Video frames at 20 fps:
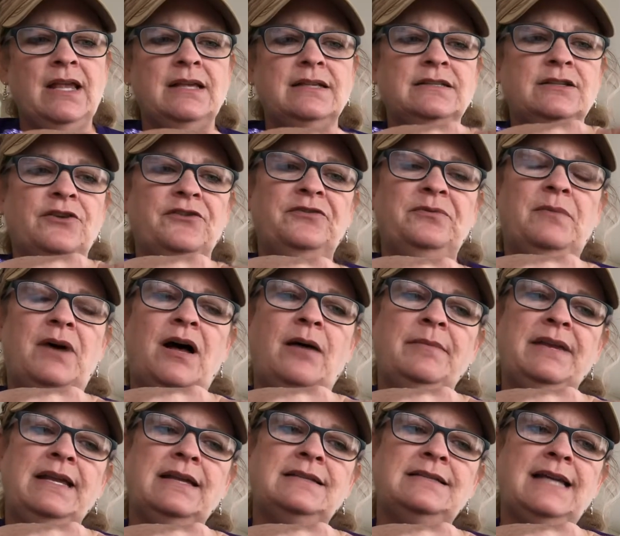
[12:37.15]
So if
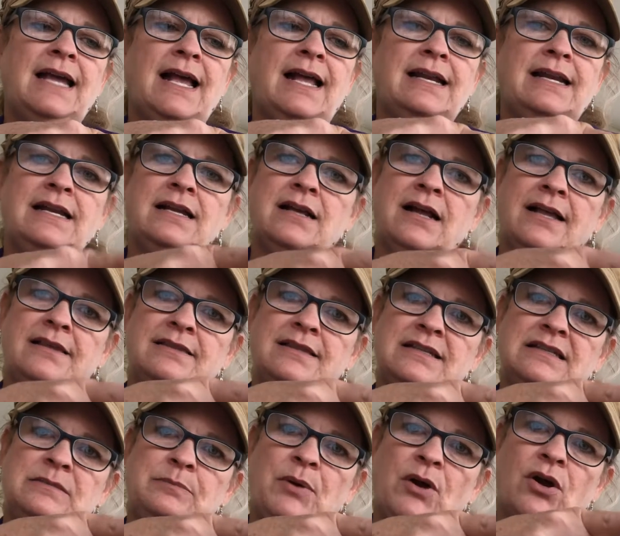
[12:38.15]
Mommy and Daddy cut
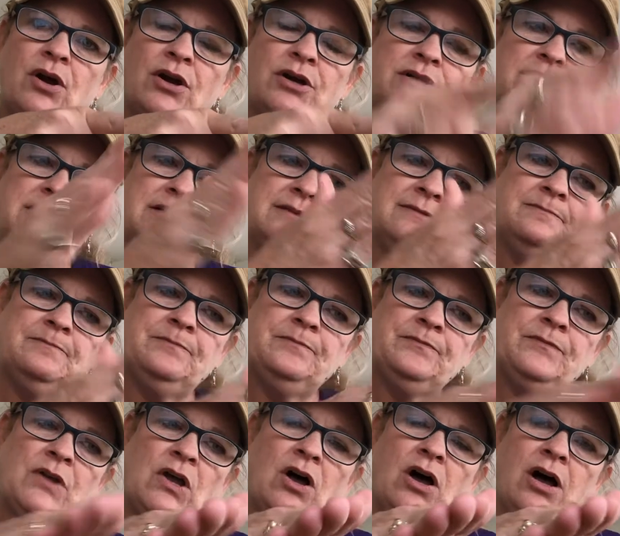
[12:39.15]
this part
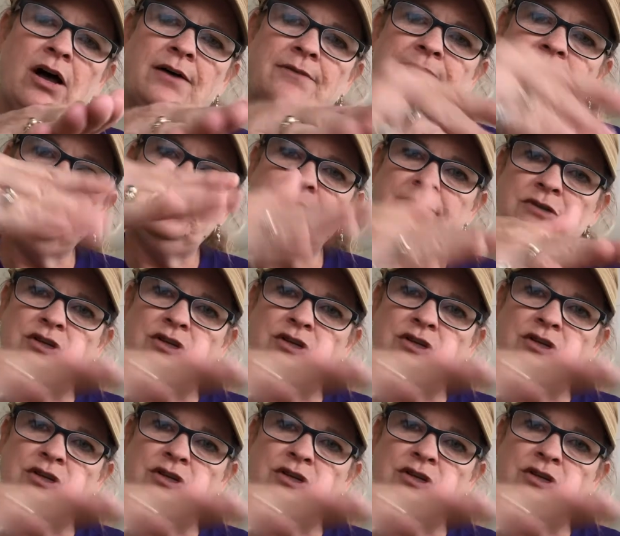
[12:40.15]
off,